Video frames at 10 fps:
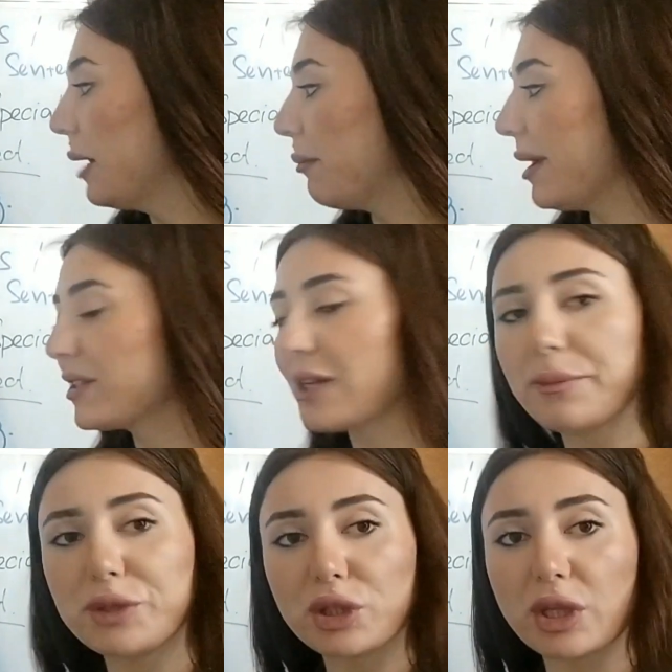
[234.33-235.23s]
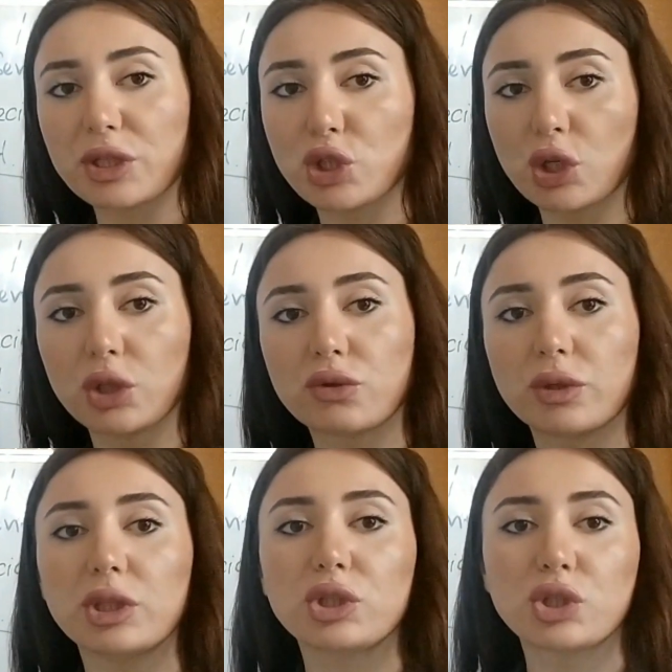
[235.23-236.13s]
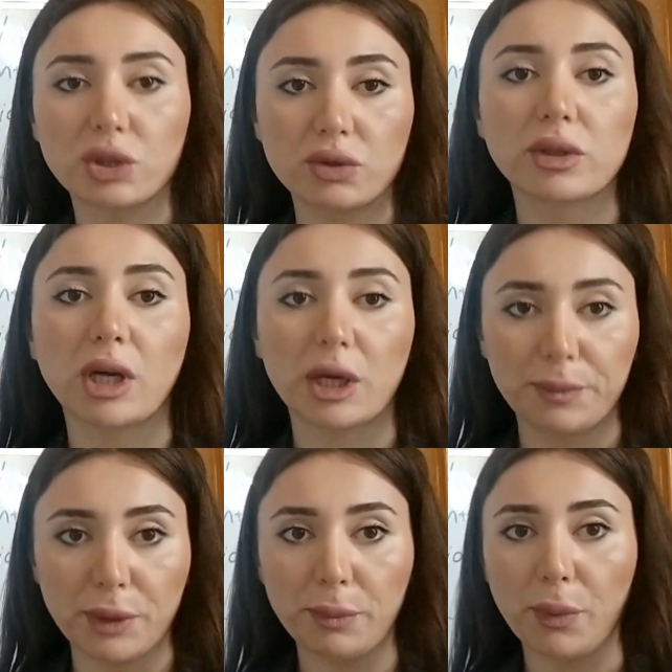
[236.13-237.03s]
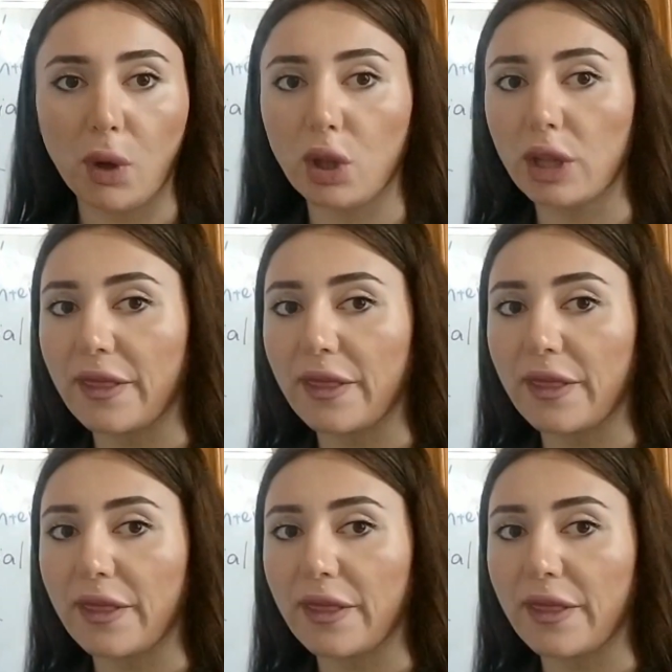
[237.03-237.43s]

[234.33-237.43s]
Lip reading: My subject is children. Children are people,